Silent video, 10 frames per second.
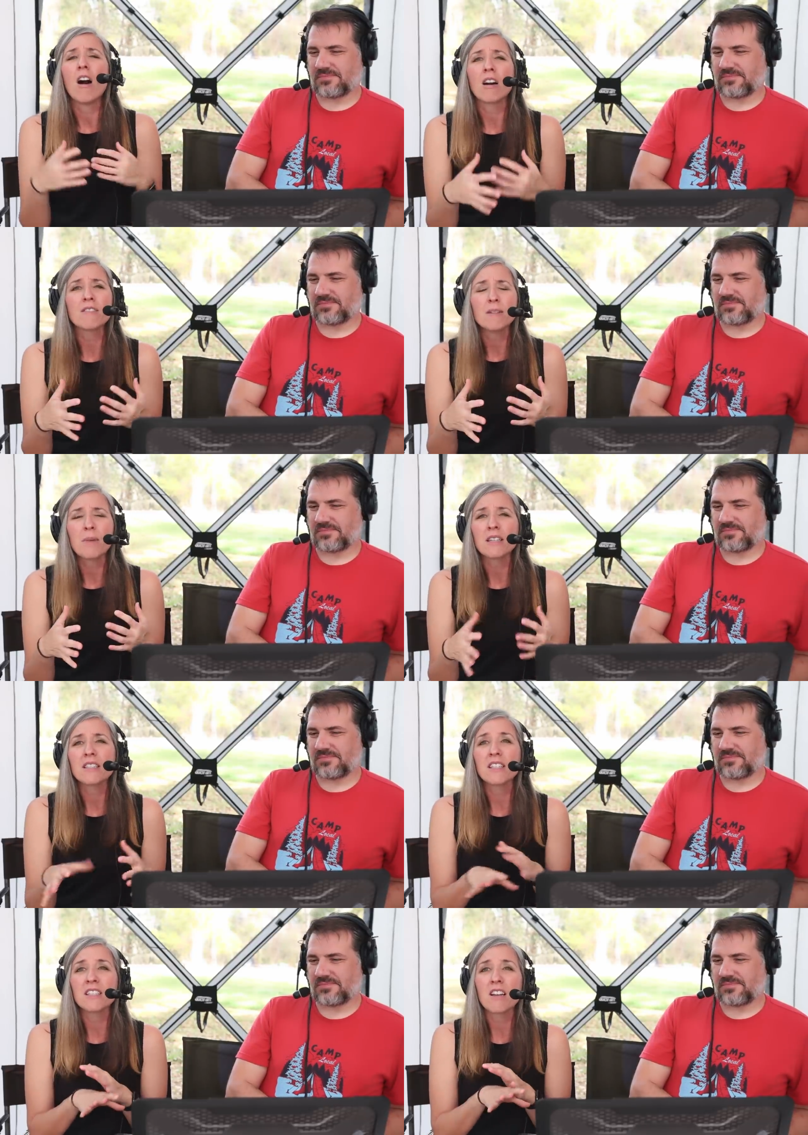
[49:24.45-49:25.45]
Speaker 1: RV
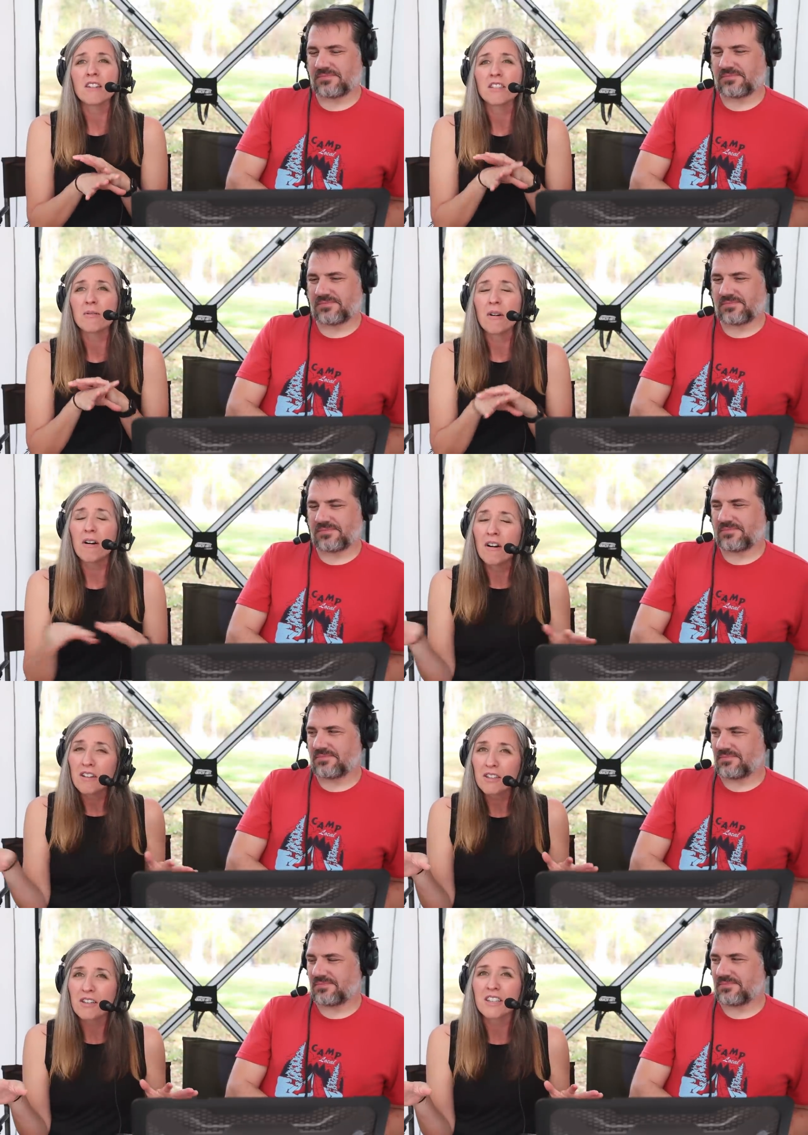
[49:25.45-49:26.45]
Miles is also
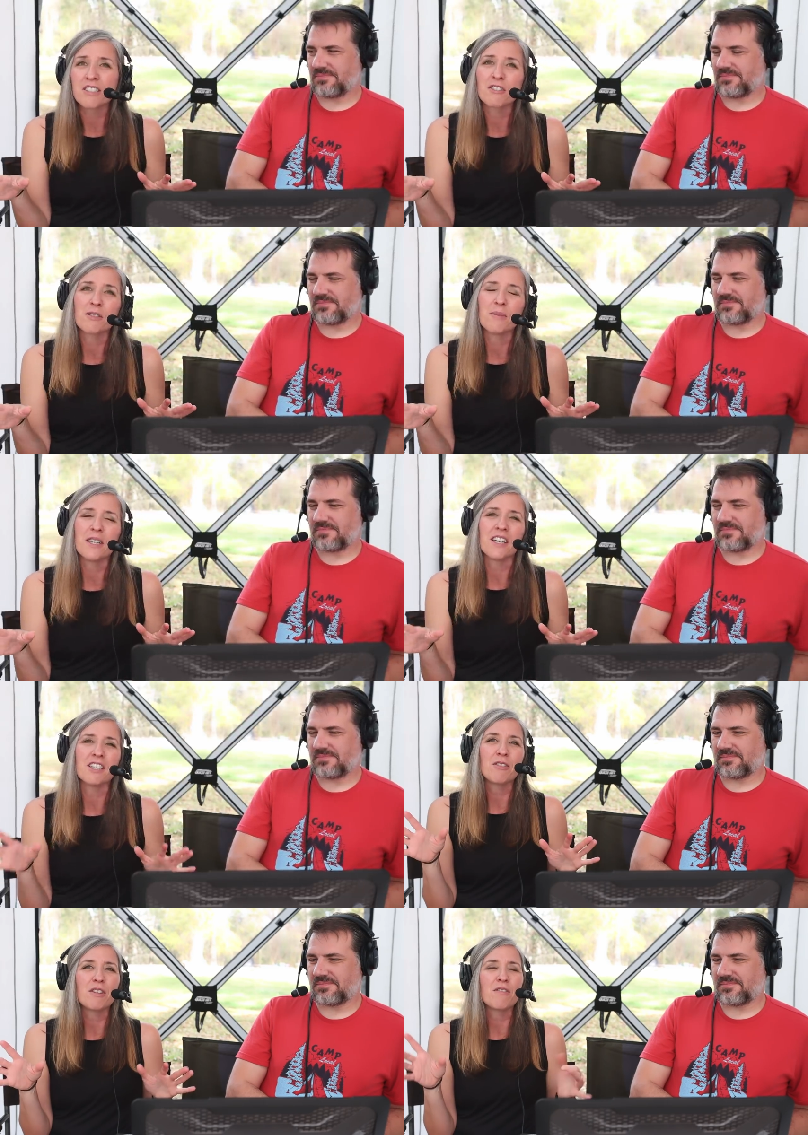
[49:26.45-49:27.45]
all across social
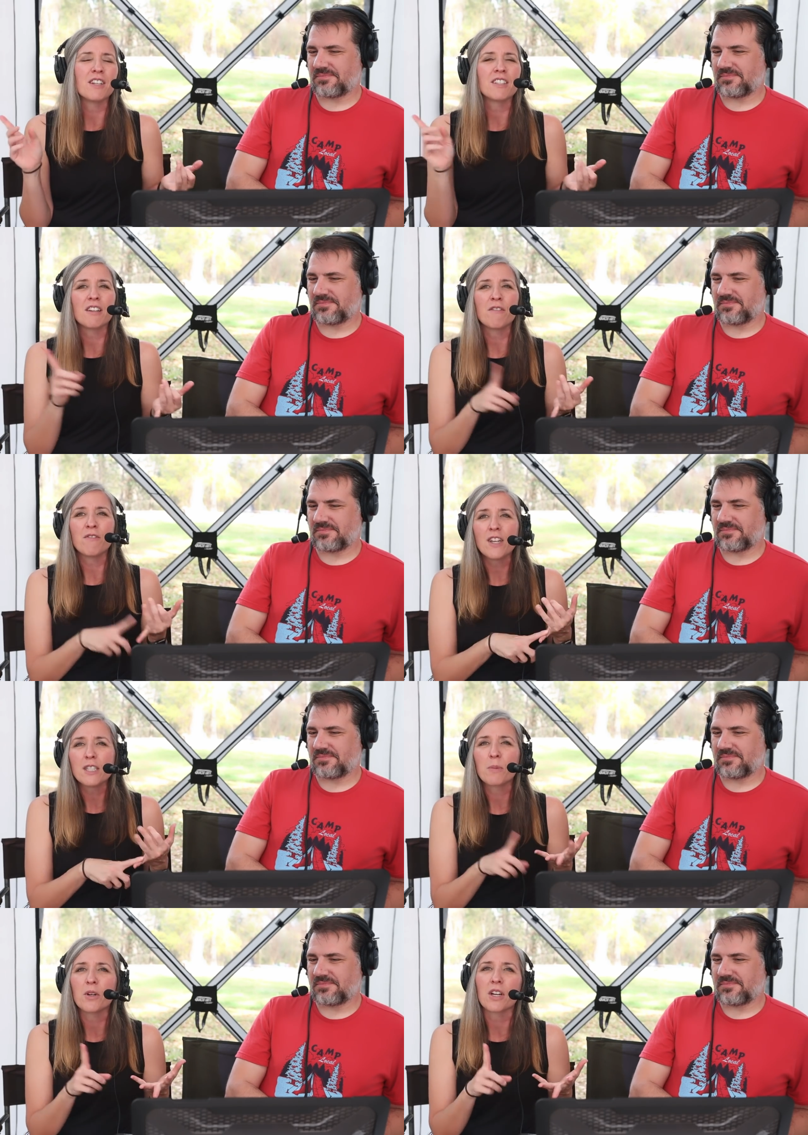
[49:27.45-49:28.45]
media. You can find us on
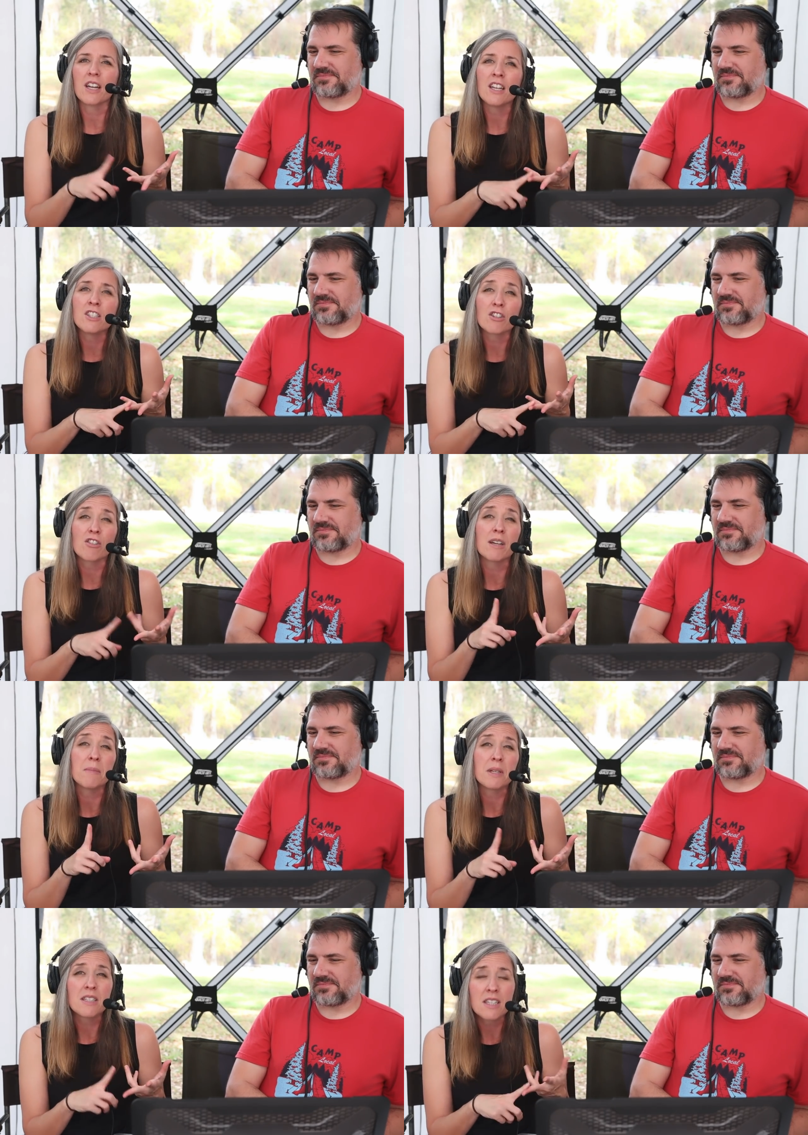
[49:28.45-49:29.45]
Facebook,
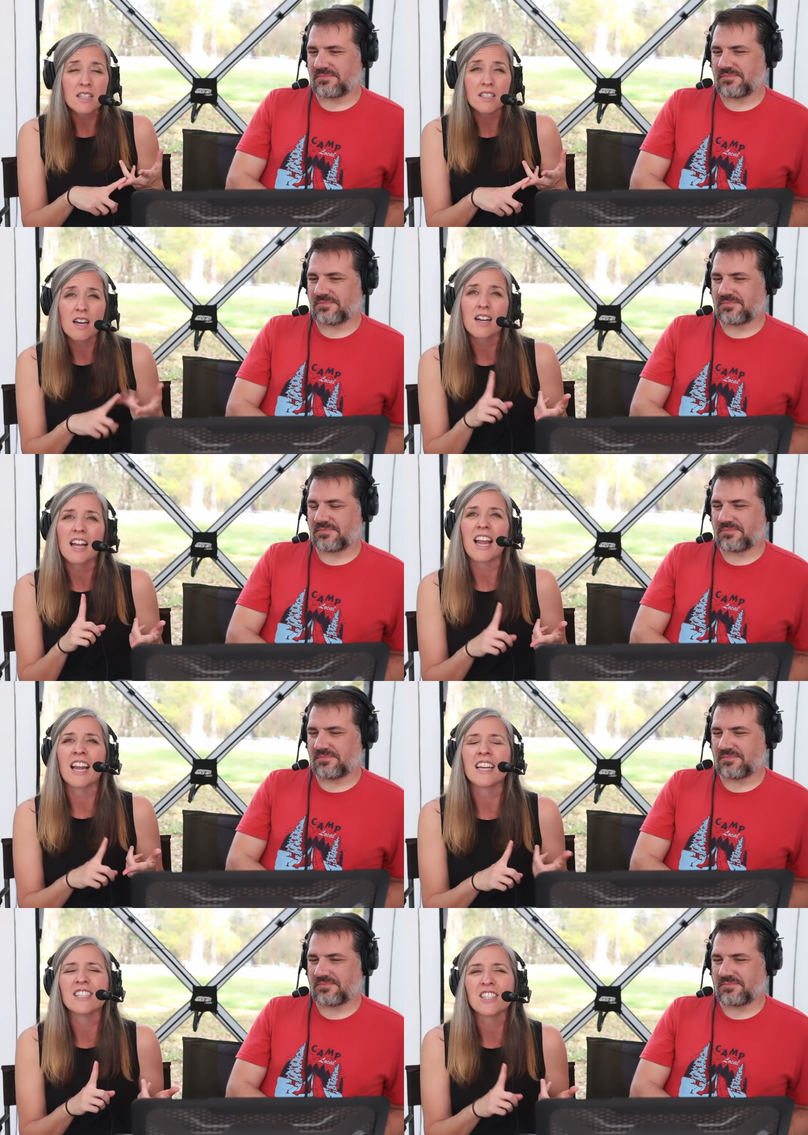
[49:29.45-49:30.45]
Instagram, TikTok,
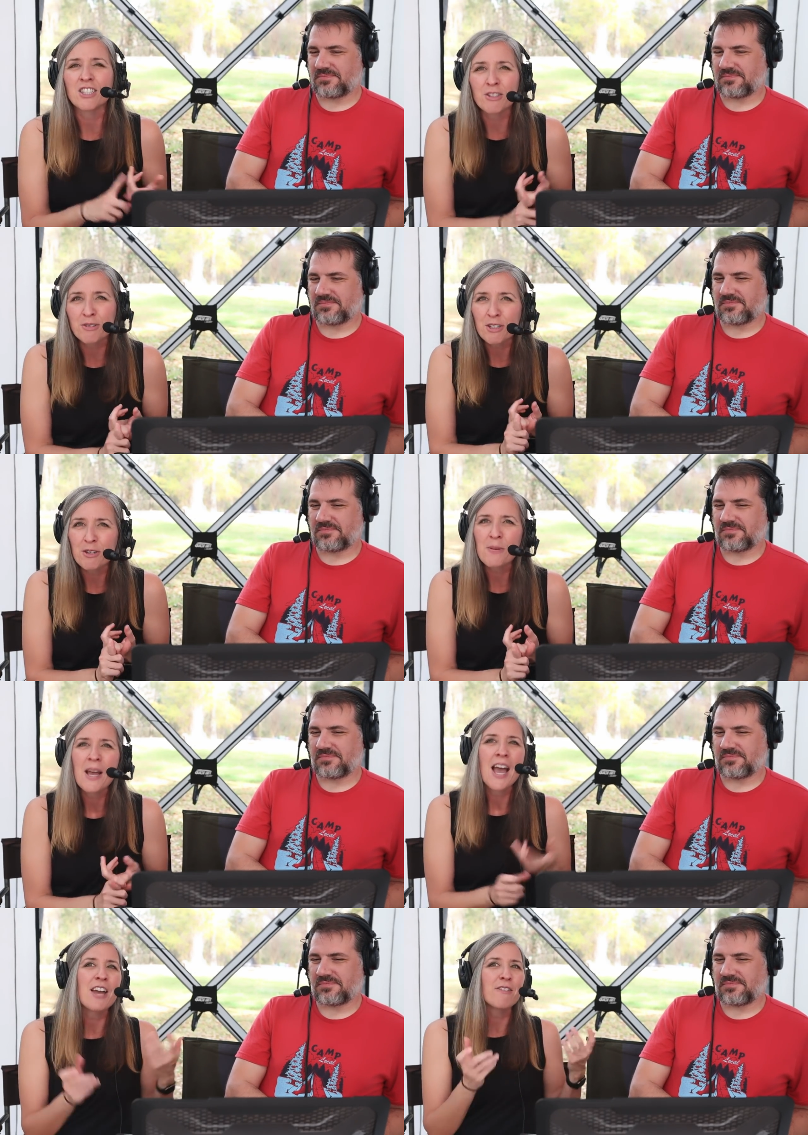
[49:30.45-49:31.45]
and
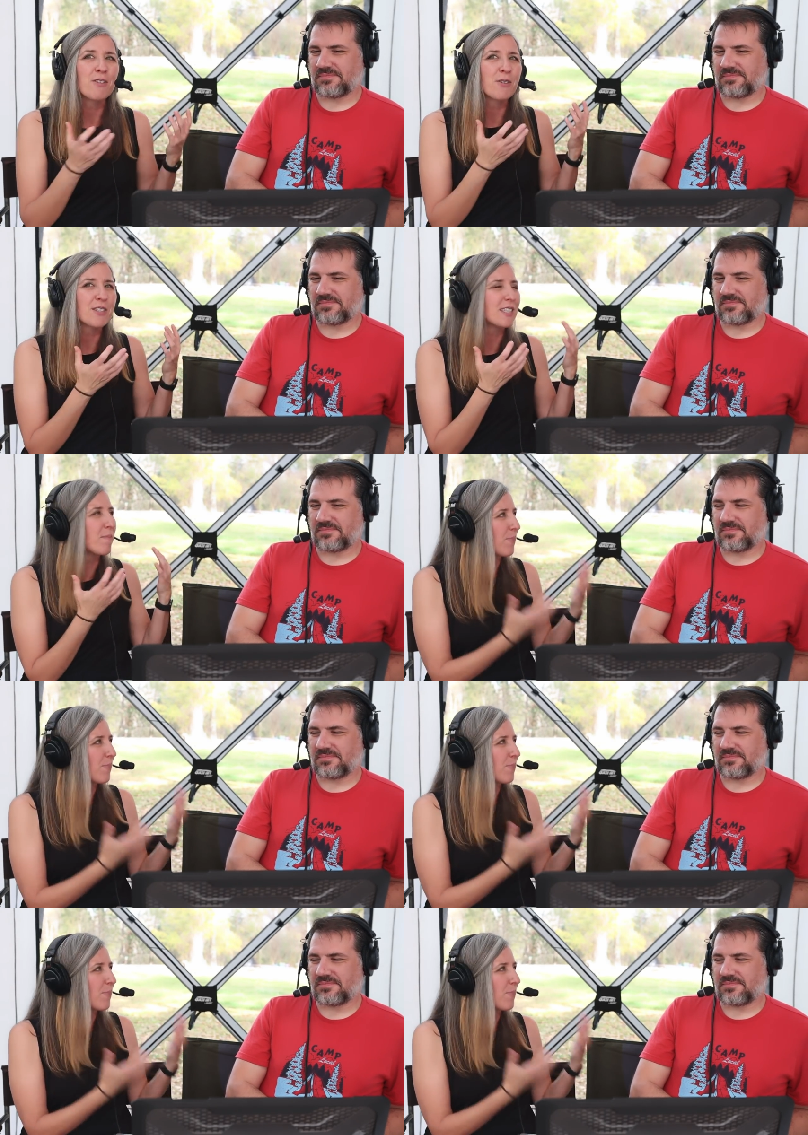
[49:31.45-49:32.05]
YouTube. And of course, the